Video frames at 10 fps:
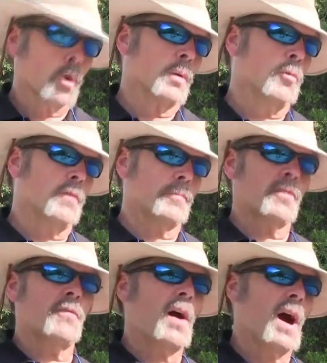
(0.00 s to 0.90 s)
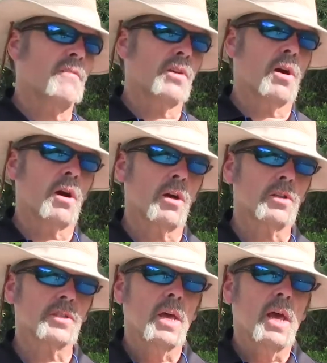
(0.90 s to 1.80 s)
We're going to move up to 5
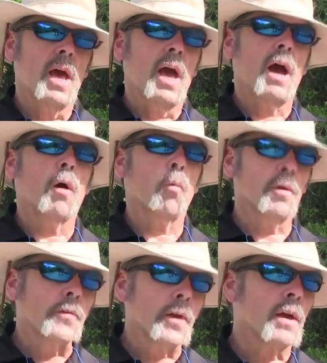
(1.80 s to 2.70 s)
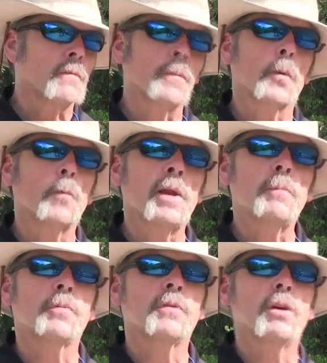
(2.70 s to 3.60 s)
yards, once again from the ready
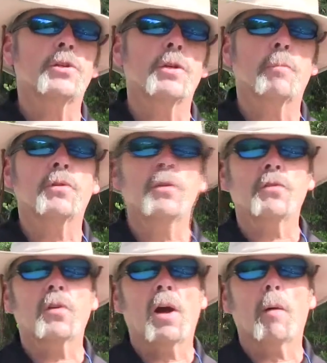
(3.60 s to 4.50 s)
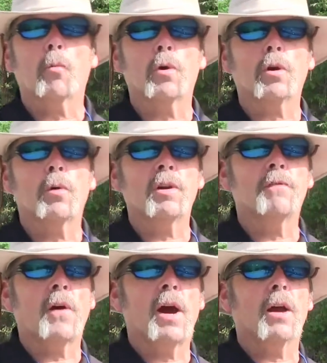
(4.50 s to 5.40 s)
position, but this time we're going to
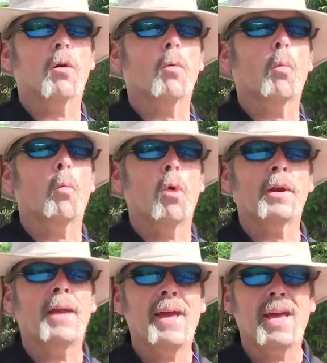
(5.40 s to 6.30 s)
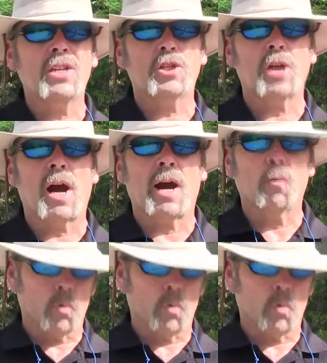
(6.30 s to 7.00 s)
fire 1 headshot in